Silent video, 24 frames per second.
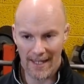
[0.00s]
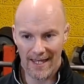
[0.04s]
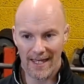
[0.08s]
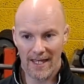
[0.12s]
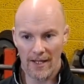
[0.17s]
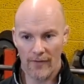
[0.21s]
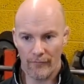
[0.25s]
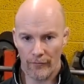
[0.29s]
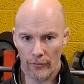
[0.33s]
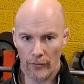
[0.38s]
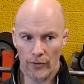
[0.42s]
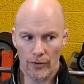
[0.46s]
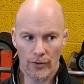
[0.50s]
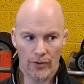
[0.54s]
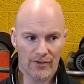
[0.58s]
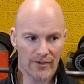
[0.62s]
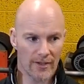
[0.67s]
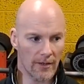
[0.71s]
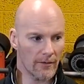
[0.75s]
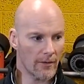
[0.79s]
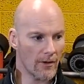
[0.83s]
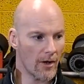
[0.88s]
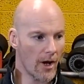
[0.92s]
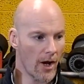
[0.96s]
If you're using
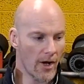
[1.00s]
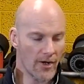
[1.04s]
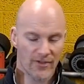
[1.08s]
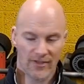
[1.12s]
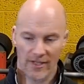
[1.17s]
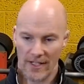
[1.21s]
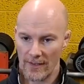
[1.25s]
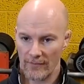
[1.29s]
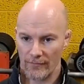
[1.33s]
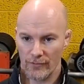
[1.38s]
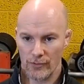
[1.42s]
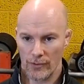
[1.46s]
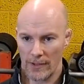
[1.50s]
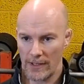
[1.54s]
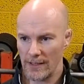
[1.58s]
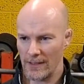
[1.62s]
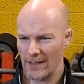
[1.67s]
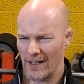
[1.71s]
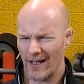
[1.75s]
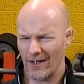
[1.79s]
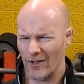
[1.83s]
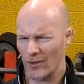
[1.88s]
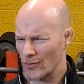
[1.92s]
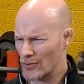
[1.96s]
it outside of training
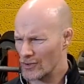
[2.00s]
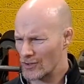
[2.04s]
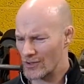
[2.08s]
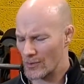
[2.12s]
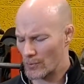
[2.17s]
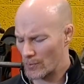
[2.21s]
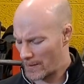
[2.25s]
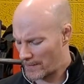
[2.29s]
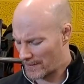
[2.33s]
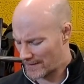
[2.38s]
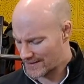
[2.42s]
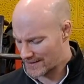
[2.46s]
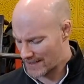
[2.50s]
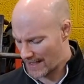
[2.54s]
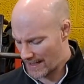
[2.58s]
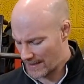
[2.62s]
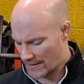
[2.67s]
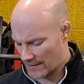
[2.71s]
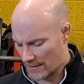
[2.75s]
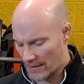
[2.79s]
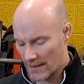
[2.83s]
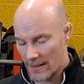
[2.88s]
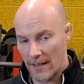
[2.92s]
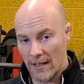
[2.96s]
and you're just a wee bit
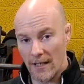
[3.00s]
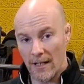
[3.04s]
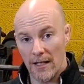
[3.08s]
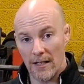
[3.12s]
tight,